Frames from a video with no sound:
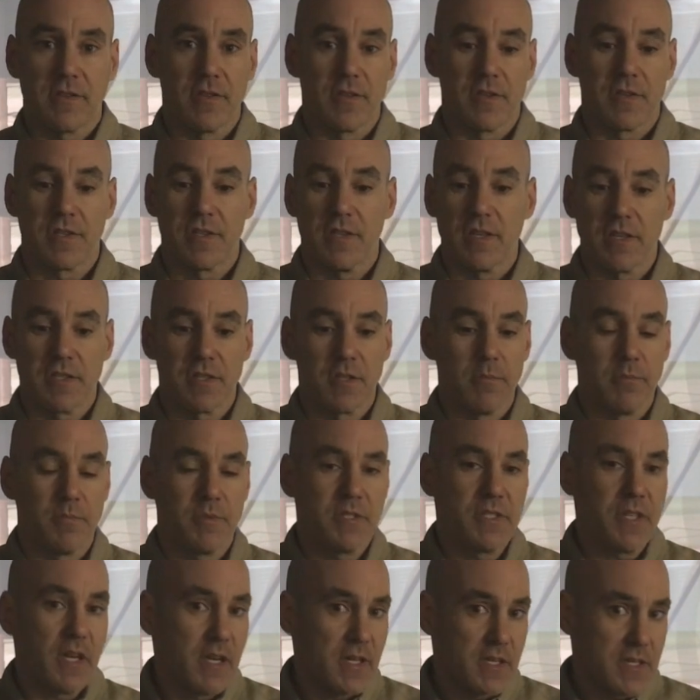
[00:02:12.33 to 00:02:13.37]
This system
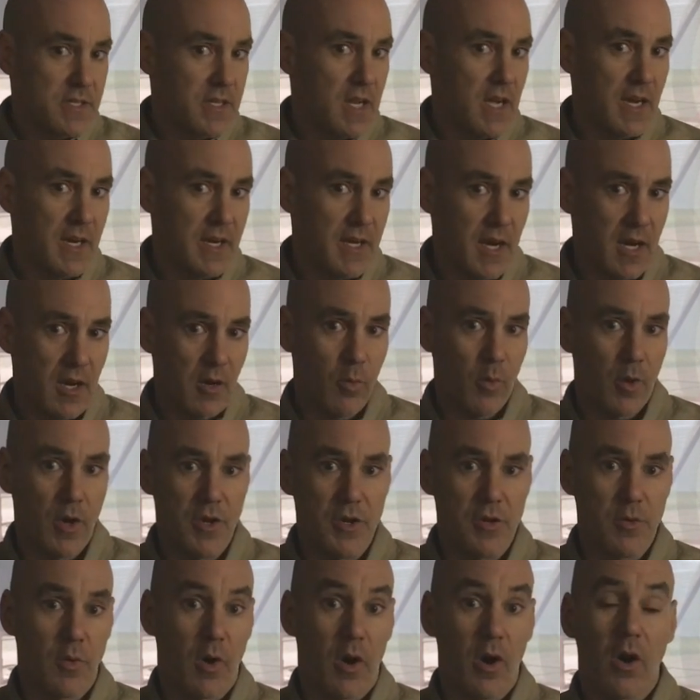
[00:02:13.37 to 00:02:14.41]
does not care where
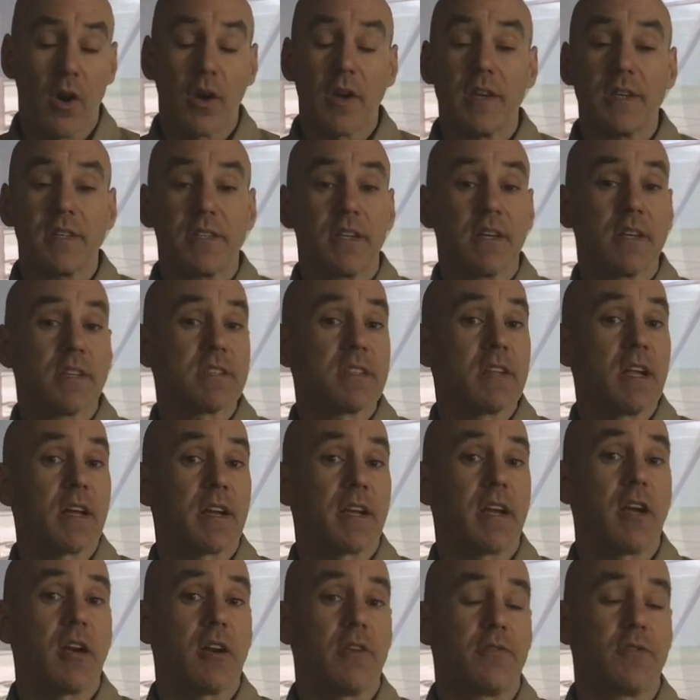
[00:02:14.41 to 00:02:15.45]
you are. It does
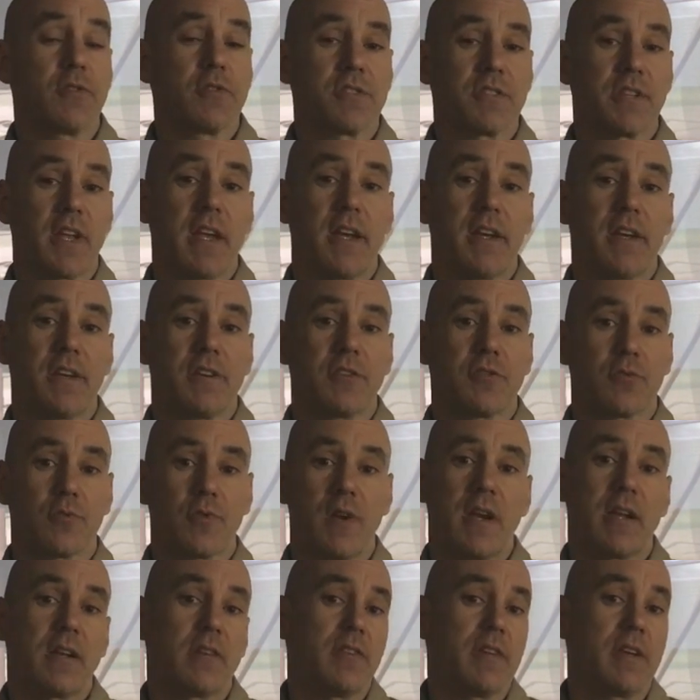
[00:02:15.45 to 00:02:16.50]
not care if you're standing
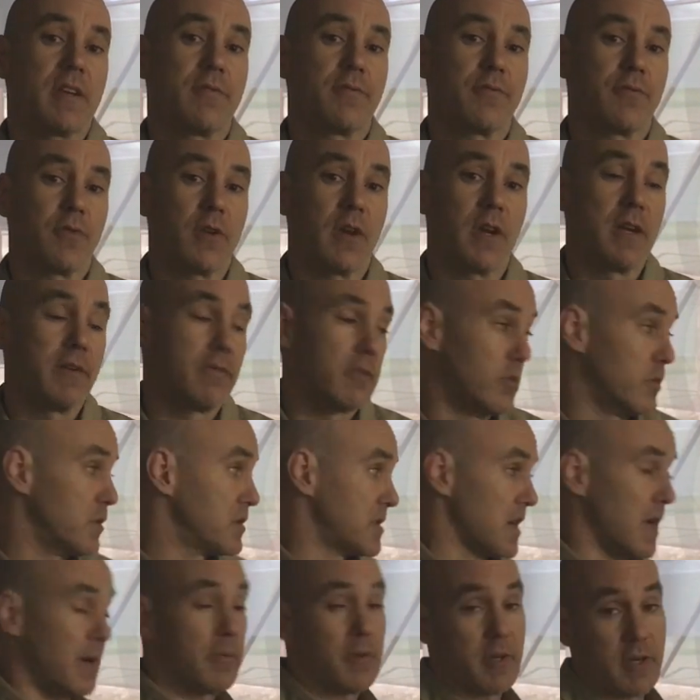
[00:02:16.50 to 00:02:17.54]
directly in front of it,
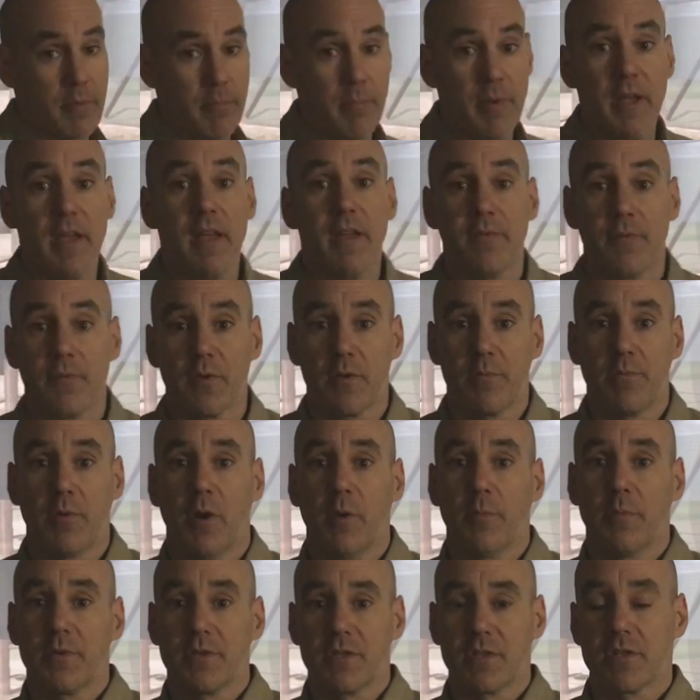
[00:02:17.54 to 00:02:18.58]
which I'm going to be for the
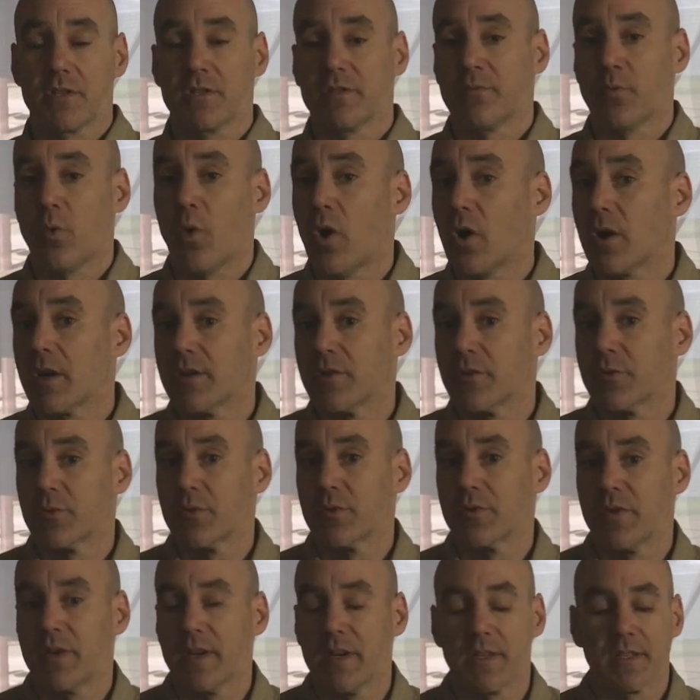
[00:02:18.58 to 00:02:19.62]
purposes of walking
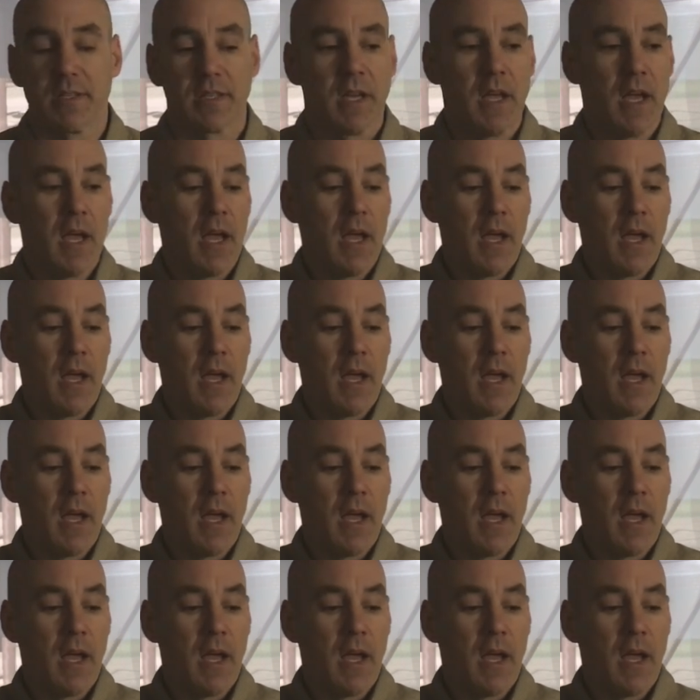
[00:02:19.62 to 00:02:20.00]
through this.